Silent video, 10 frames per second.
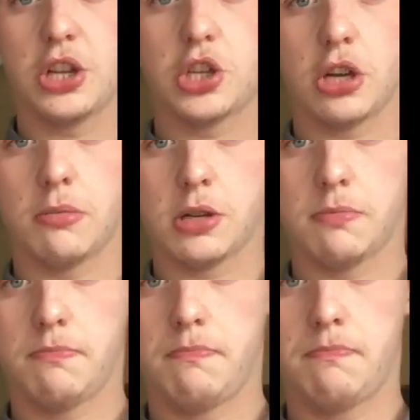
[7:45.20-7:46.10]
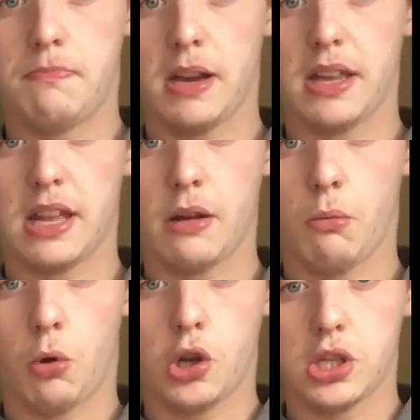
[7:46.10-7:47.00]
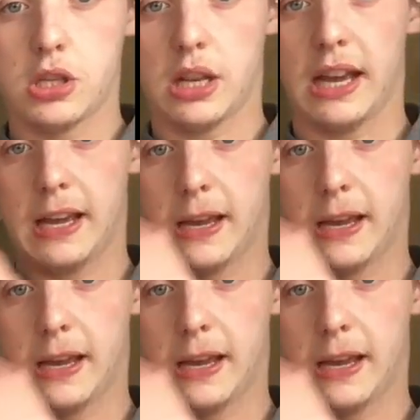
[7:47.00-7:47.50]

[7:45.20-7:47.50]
so much bigger than it was